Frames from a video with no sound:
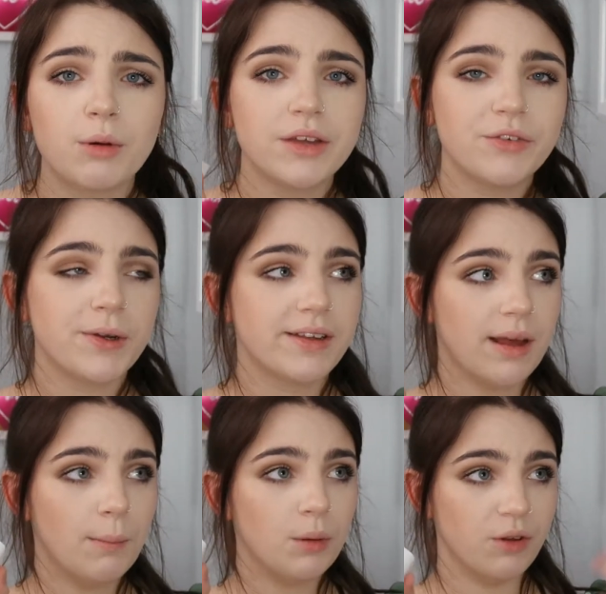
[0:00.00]
will give you an
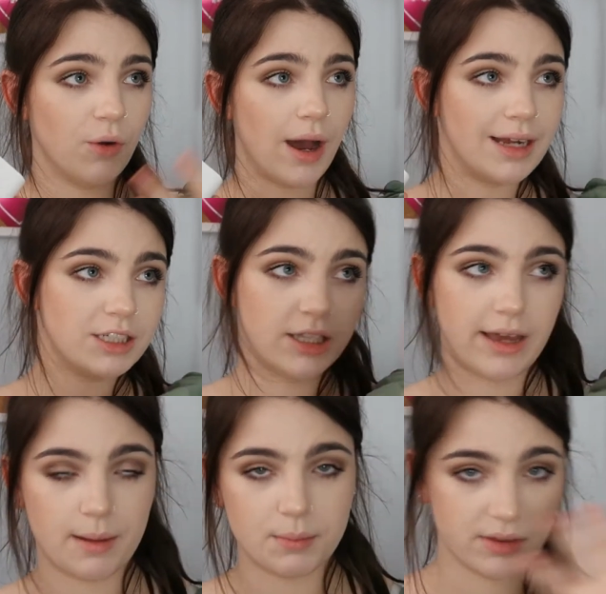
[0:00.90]
example of what actually
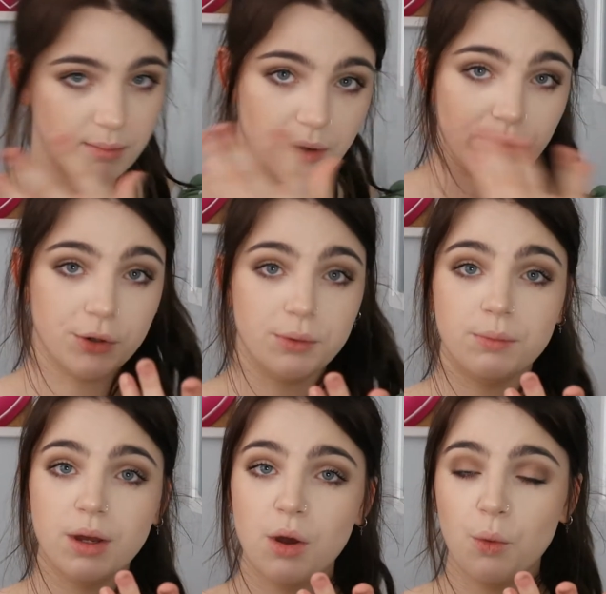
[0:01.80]
happens in my
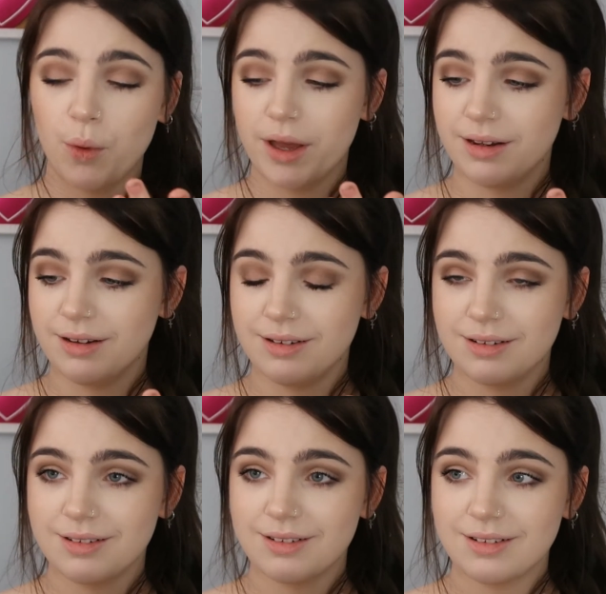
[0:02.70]
room when
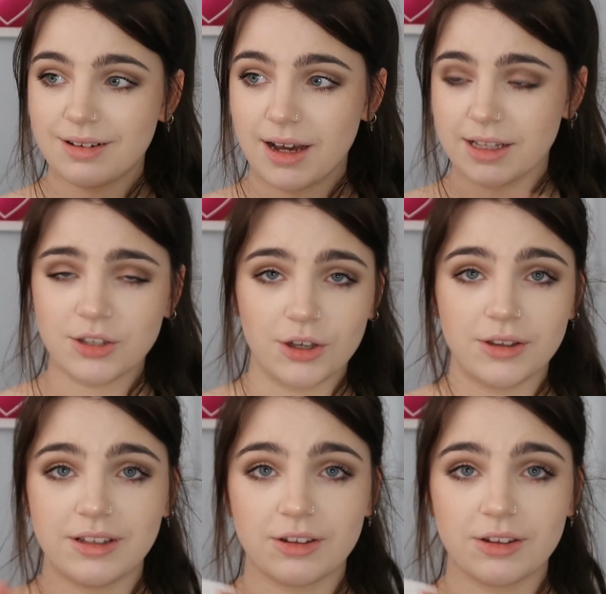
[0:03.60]
I turn these